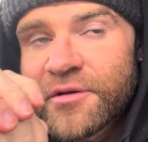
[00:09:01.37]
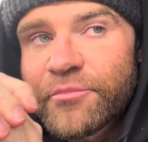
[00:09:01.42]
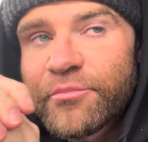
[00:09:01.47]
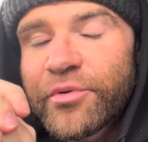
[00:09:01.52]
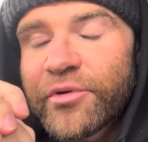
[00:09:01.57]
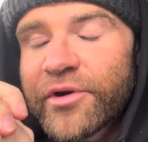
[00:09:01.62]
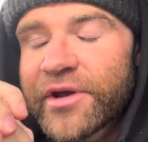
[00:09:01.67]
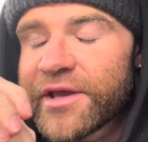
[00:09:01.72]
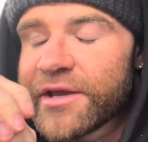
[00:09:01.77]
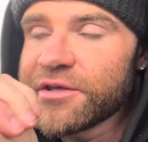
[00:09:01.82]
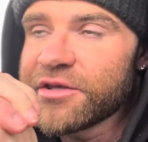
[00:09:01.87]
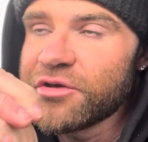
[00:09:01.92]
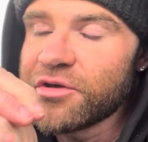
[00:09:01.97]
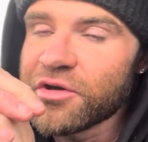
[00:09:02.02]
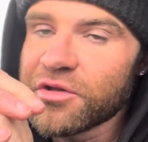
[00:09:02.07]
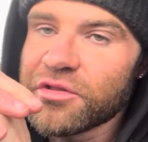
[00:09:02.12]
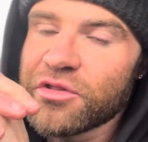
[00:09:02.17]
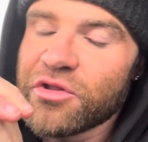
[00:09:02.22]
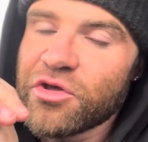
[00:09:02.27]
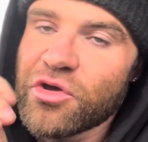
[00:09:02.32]
but
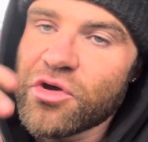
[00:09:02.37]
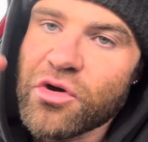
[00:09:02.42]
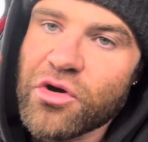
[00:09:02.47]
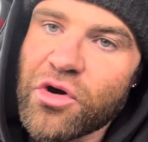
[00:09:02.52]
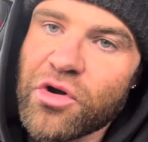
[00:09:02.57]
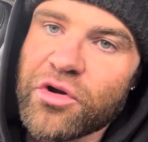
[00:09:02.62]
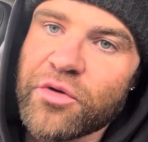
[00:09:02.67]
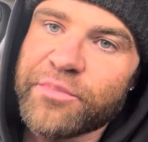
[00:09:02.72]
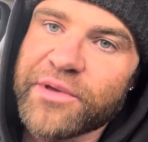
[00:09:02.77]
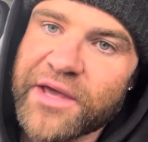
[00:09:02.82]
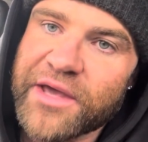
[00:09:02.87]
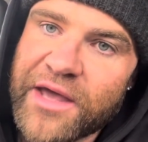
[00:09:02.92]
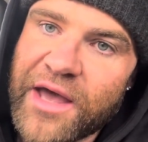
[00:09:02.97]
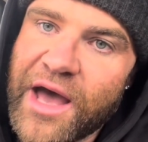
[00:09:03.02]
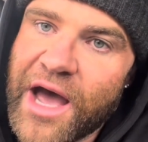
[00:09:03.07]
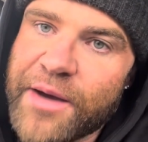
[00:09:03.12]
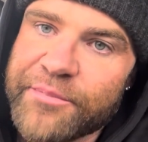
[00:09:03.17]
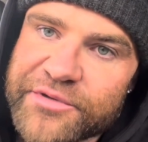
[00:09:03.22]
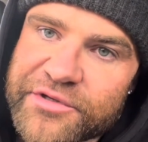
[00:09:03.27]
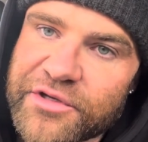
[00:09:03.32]
you're going to be
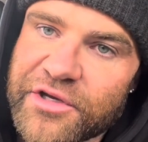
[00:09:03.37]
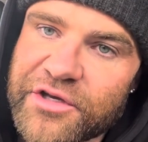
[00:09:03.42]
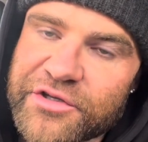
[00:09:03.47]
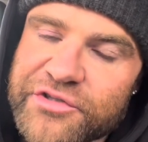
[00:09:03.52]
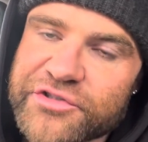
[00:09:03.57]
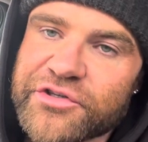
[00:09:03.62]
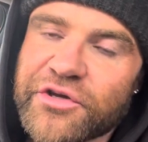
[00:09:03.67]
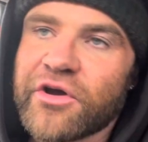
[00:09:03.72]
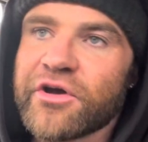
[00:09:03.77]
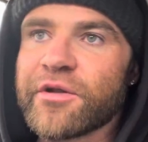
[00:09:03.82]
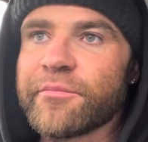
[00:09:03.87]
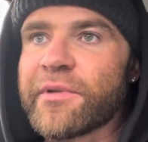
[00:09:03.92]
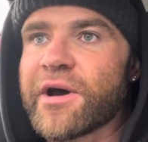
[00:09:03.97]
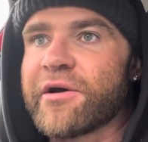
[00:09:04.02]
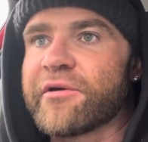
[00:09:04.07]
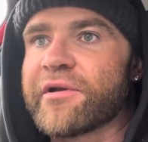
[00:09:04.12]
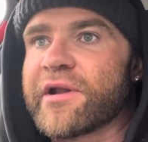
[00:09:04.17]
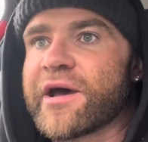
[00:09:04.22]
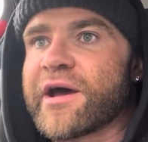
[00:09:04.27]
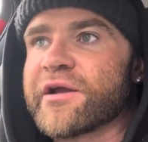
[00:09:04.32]
capped at a certain
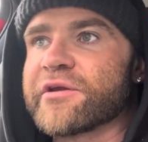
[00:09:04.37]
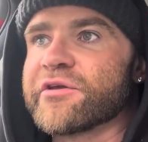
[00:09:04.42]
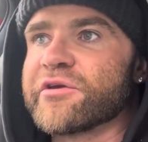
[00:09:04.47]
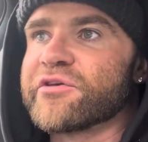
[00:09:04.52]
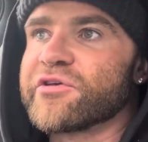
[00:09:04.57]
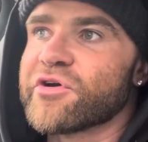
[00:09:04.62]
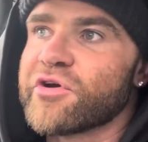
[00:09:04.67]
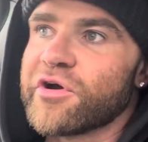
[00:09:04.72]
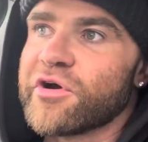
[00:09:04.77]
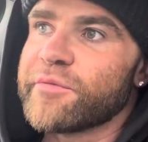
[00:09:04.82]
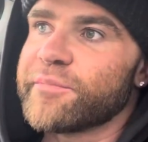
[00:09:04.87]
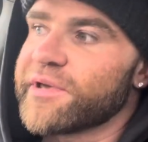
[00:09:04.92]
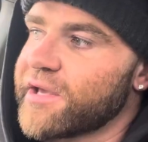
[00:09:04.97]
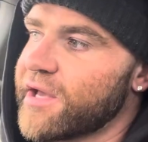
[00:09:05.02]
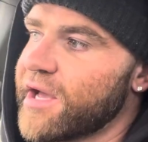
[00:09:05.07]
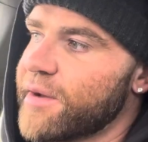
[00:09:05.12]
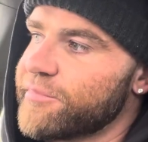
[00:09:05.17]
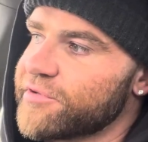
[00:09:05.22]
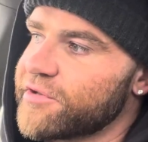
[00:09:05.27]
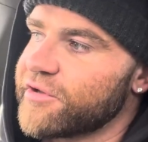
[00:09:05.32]
amount, aren't you? You're going to be
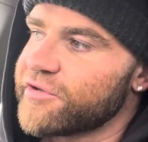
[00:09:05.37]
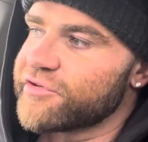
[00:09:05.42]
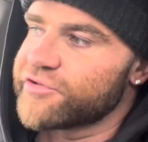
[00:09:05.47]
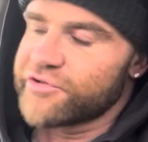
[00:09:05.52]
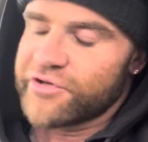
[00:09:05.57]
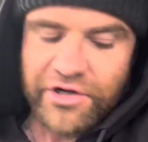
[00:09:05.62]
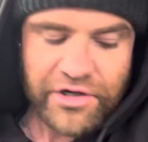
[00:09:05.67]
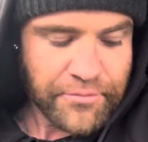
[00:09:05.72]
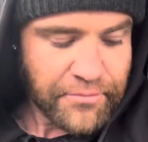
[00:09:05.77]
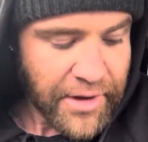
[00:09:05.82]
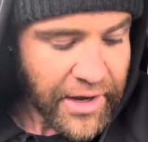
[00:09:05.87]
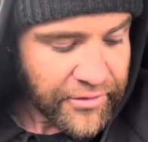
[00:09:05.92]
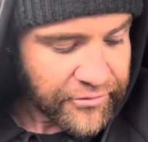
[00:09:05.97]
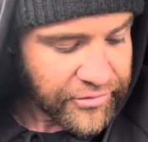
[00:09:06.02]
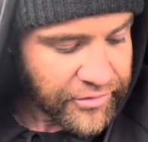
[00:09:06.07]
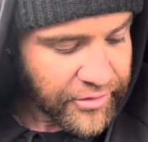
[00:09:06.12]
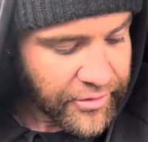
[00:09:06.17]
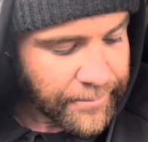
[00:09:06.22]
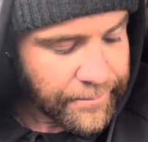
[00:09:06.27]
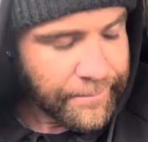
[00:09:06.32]
capped at a certain
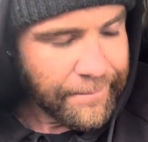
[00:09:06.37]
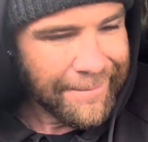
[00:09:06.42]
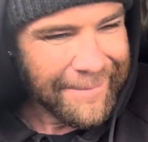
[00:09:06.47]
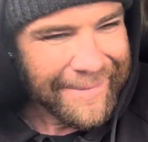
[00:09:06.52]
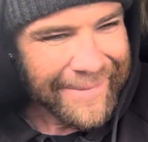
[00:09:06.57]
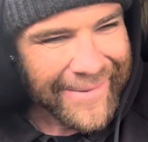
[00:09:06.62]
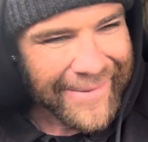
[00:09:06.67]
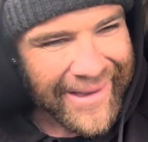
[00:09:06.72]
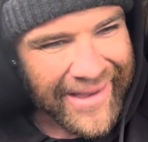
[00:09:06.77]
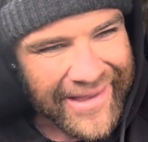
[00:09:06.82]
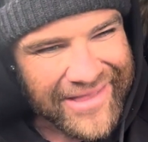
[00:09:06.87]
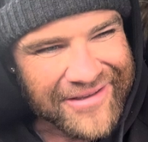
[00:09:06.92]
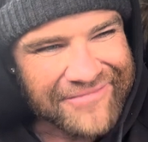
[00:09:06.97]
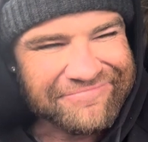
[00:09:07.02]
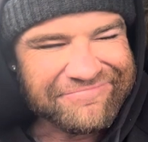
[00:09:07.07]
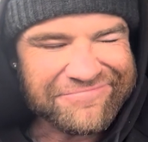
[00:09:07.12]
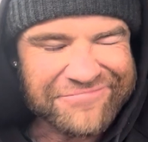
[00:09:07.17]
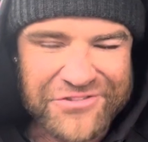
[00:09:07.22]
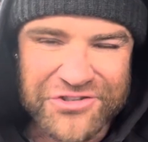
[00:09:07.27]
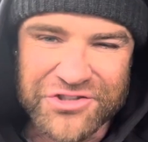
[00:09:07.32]
amount that
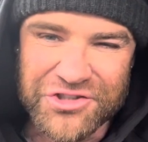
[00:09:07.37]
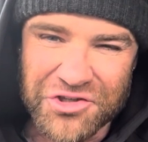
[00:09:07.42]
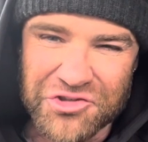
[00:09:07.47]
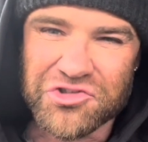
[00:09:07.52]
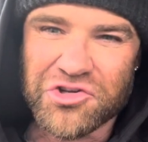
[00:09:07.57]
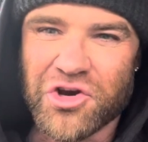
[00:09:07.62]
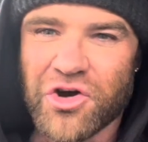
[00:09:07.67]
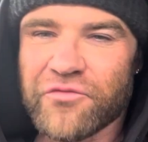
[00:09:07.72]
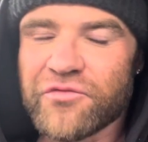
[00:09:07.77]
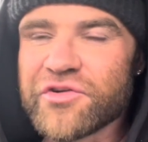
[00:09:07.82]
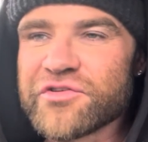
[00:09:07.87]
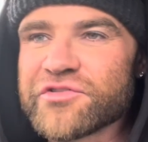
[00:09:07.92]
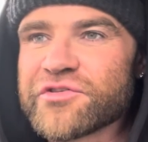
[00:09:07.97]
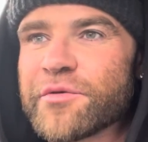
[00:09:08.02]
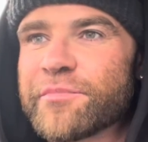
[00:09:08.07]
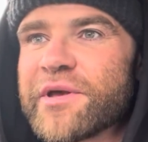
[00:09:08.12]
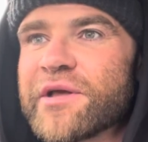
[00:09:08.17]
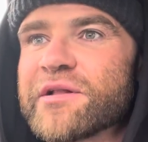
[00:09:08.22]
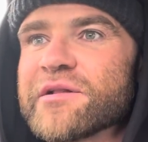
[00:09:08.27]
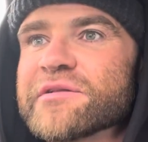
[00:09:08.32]
just covers the
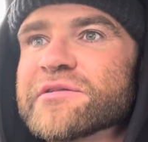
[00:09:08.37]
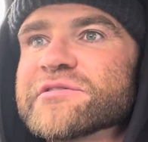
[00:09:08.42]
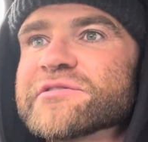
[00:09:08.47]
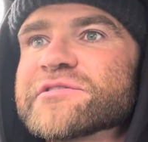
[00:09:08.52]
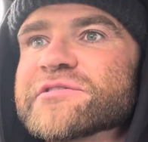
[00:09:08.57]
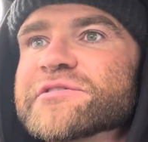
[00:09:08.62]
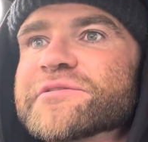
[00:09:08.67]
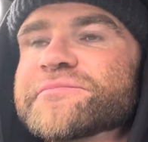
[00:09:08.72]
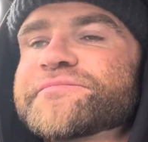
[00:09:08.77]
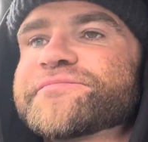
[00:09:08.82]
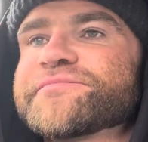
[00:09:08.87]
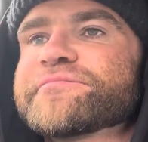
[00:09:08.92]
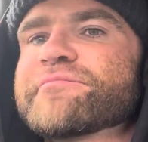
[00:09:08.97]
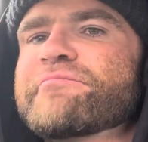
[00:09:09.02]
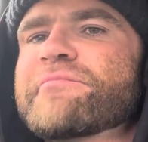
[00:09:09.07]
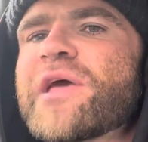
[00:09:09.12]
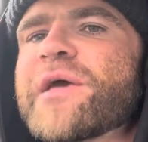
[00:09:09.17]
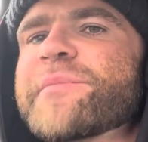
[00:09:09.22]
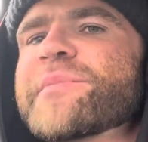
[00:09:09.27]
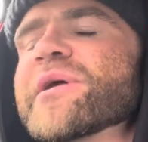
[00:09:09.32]
bills,
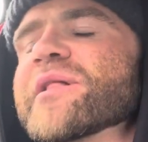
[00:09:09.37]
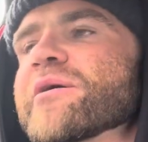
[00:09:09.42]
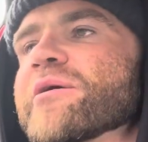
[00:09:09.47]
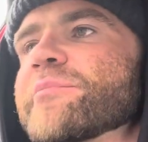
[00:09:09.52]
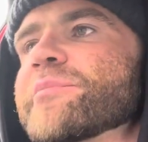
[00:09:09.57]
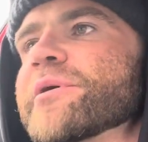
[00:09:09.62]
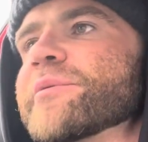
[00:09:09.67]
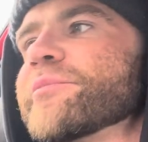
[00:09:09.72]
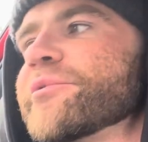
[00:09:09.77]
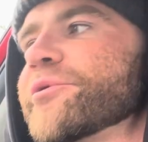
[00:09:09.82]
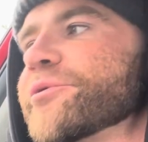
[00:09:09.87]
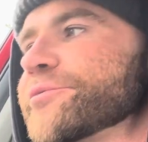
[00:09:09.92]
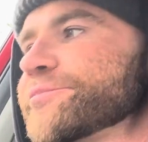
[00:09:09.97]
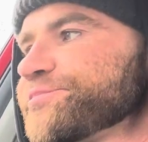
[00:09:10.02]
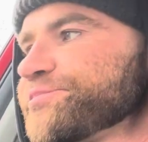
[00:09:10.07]
maybe a little bit more.